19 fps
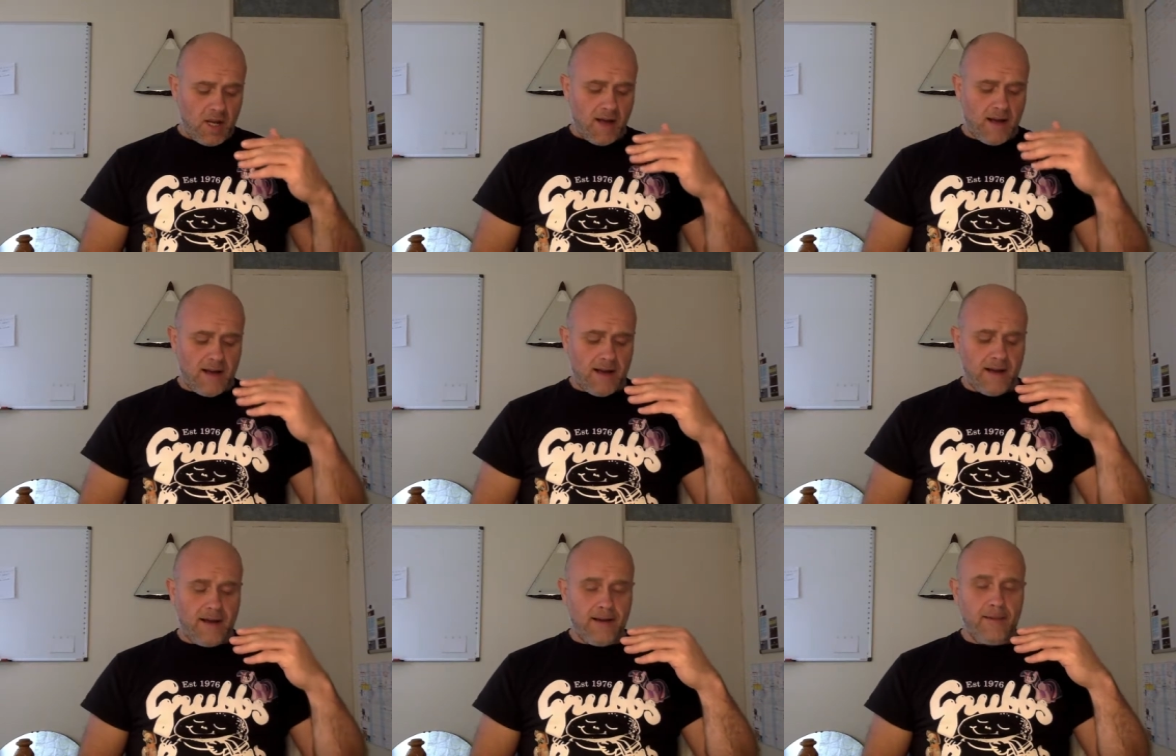
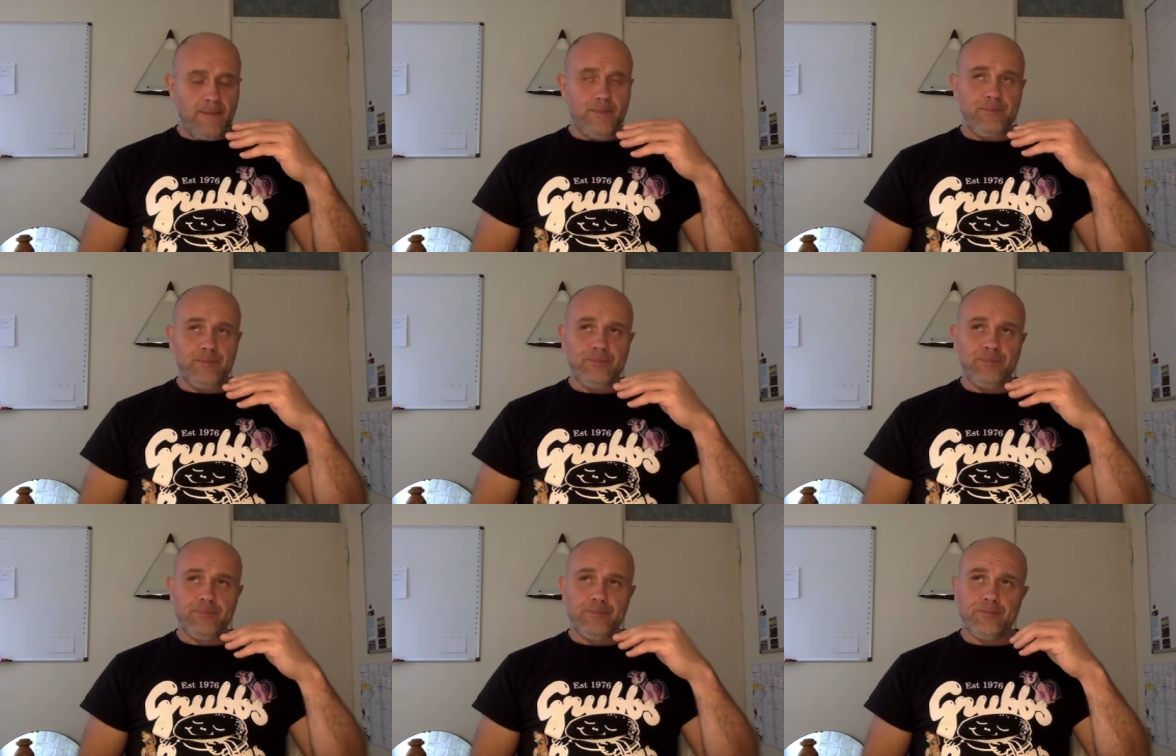
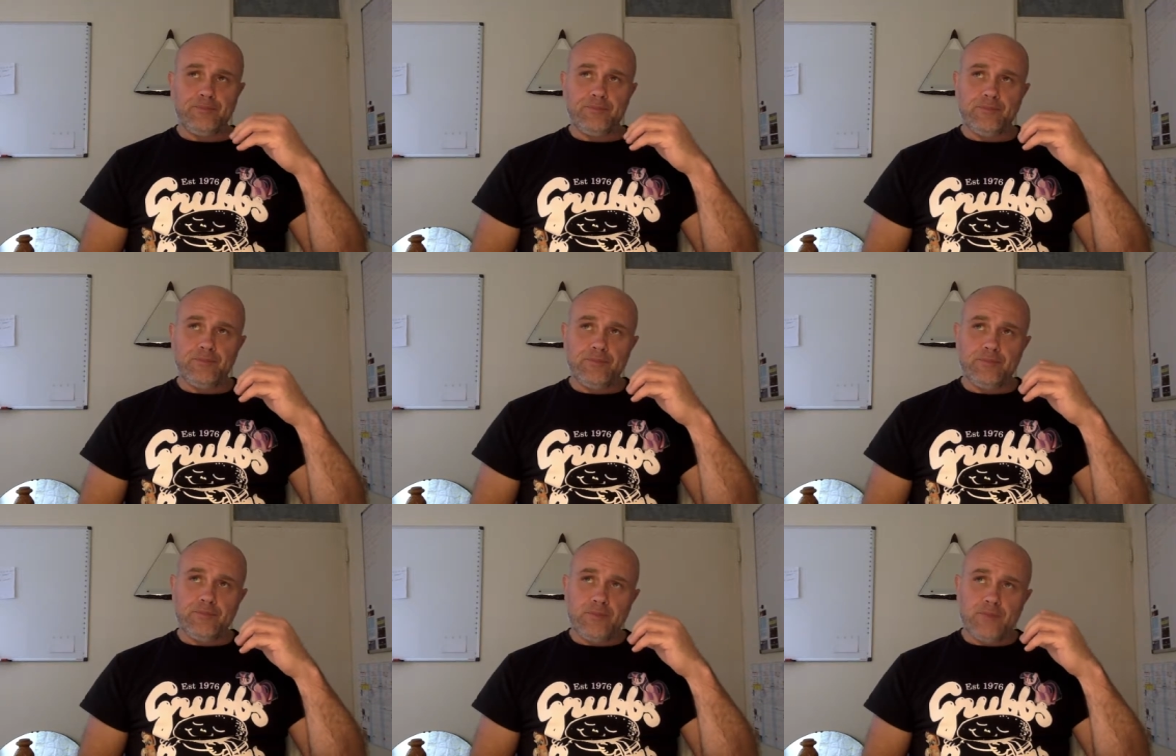um,
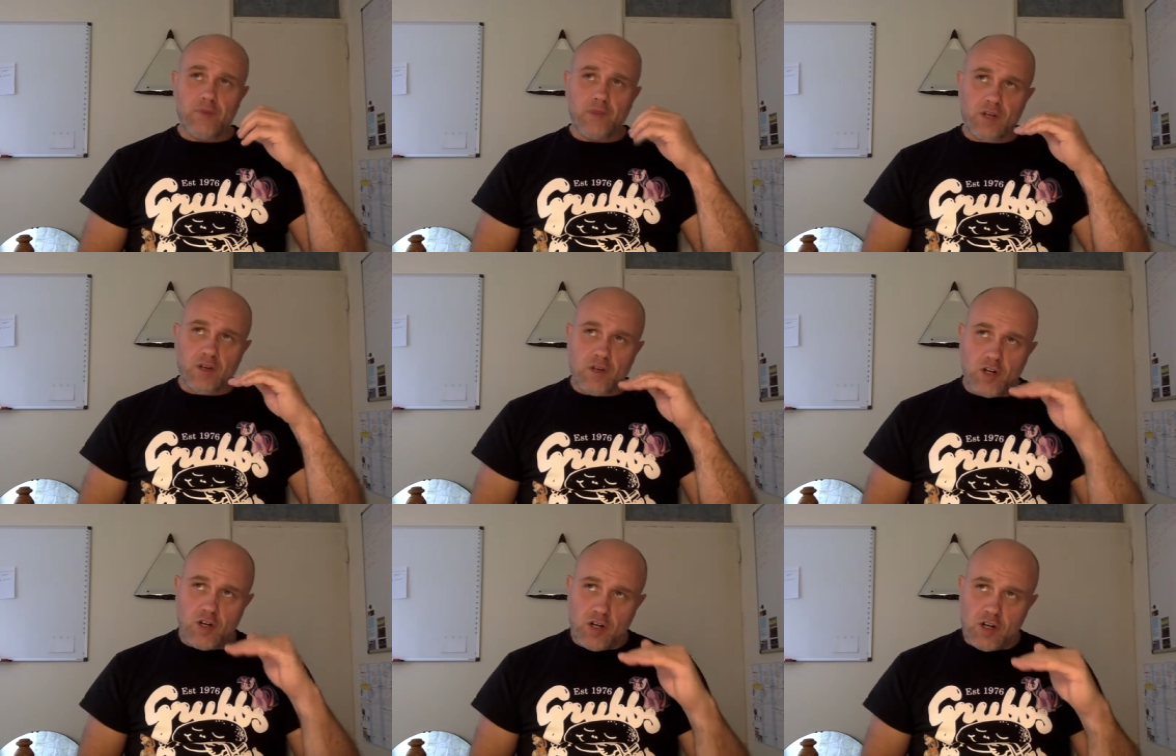
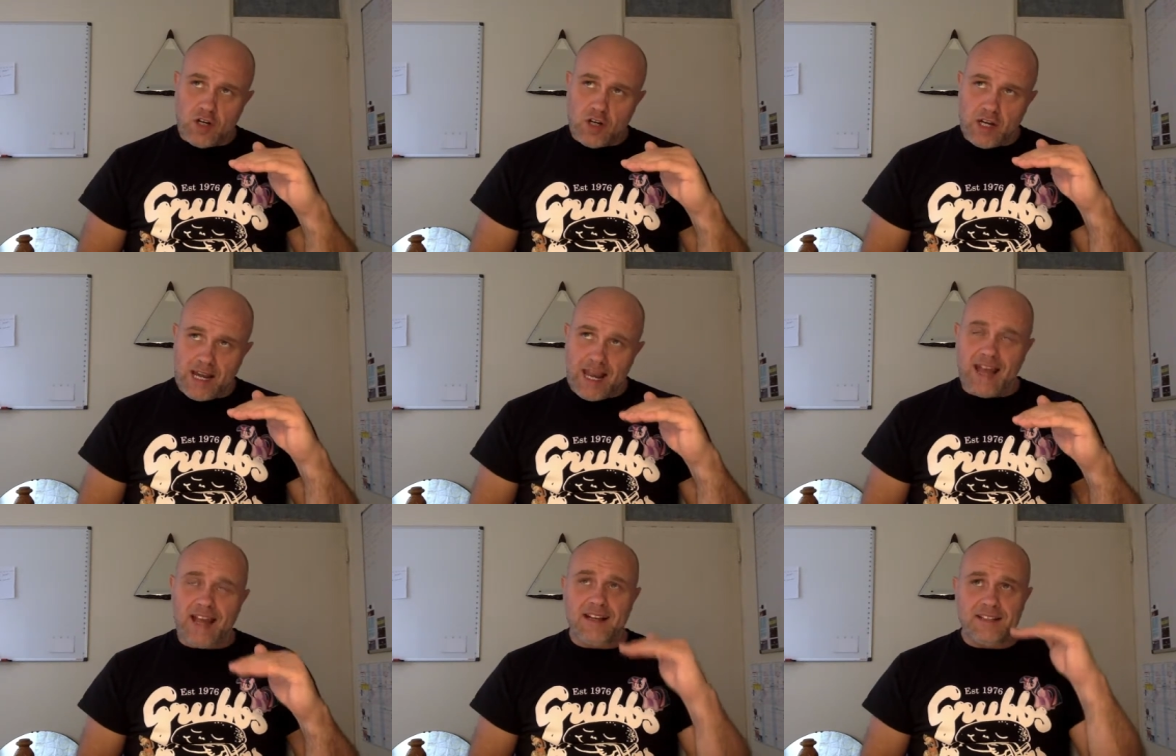
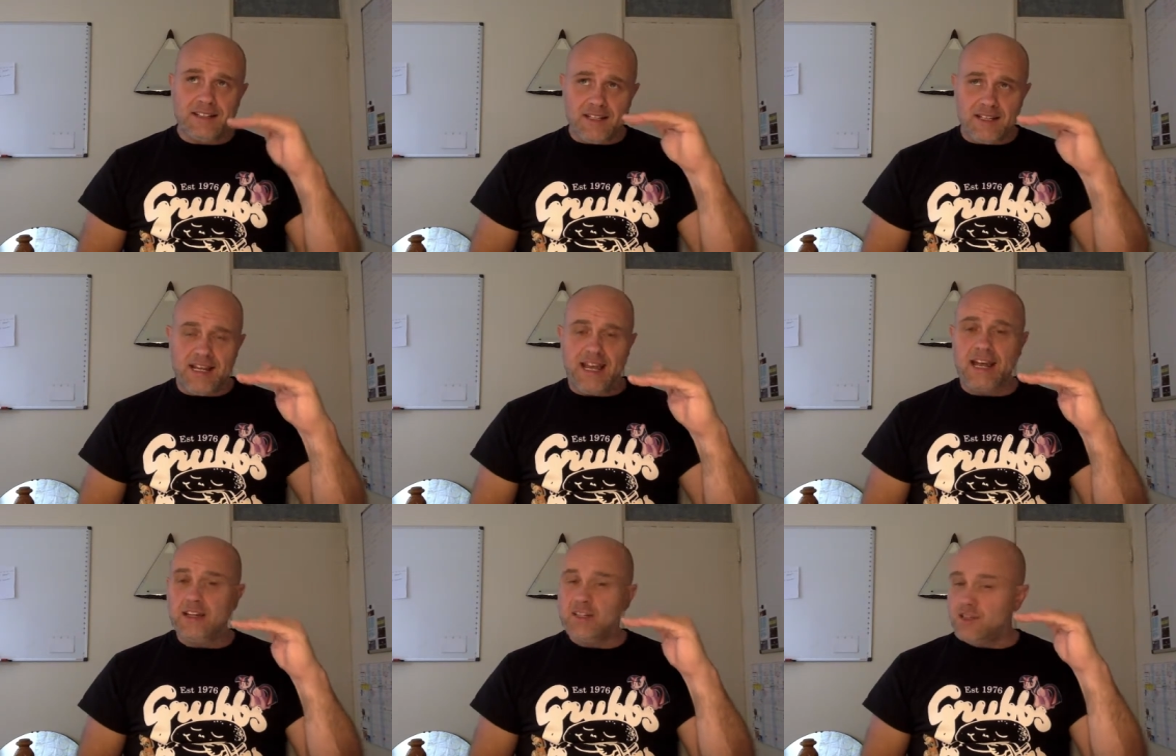getting to
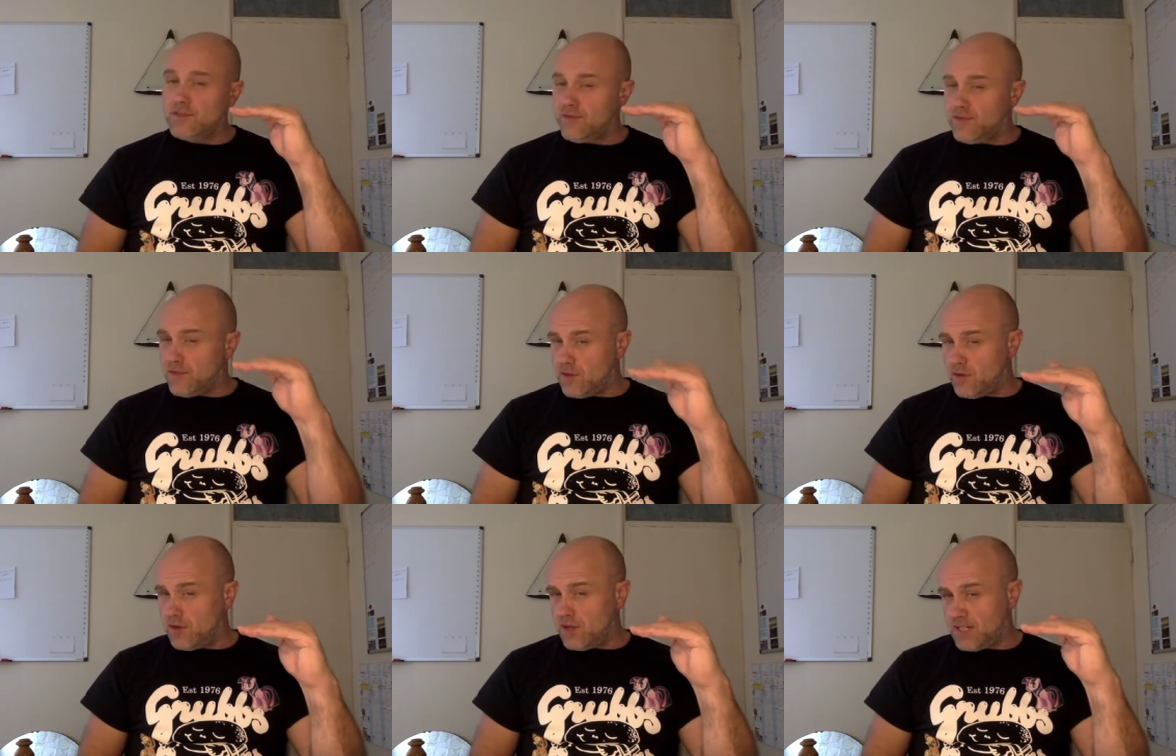the age of
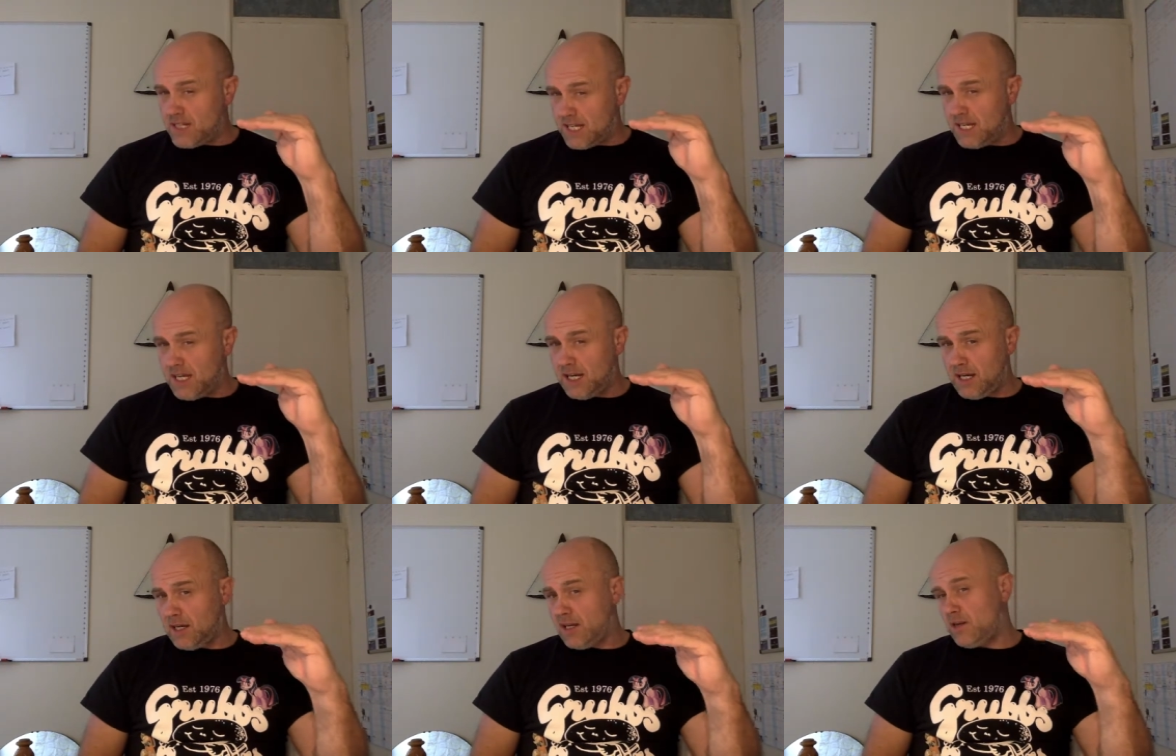
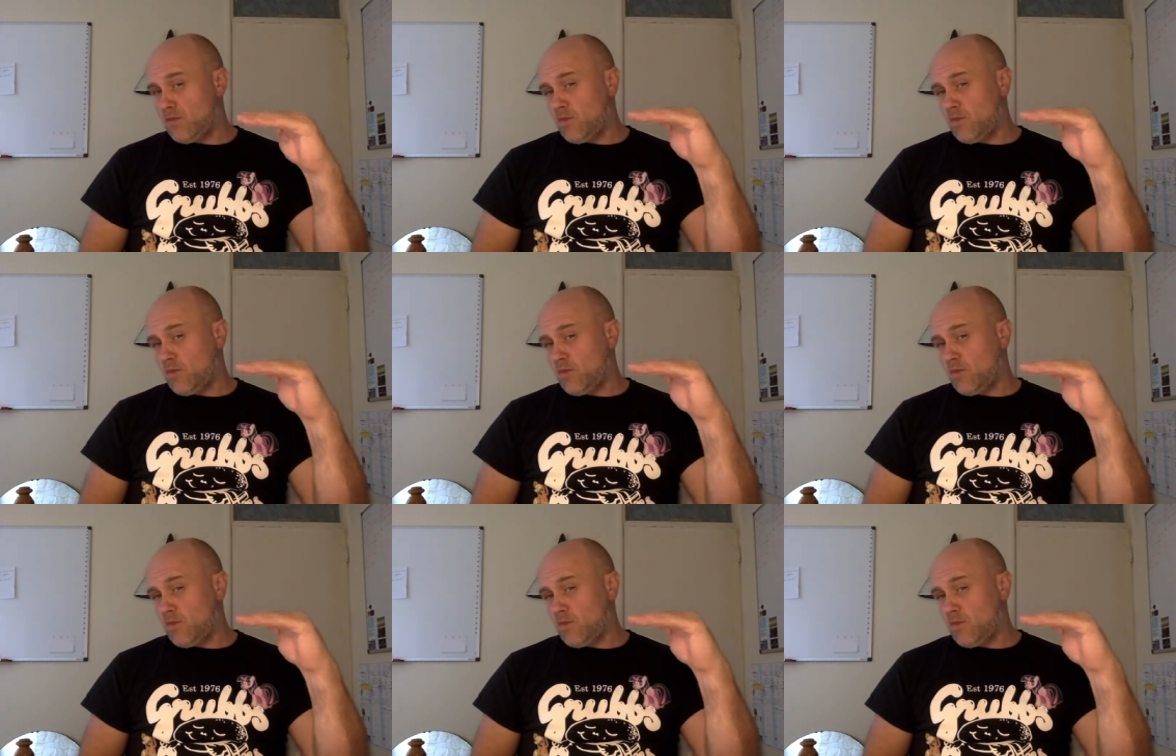13,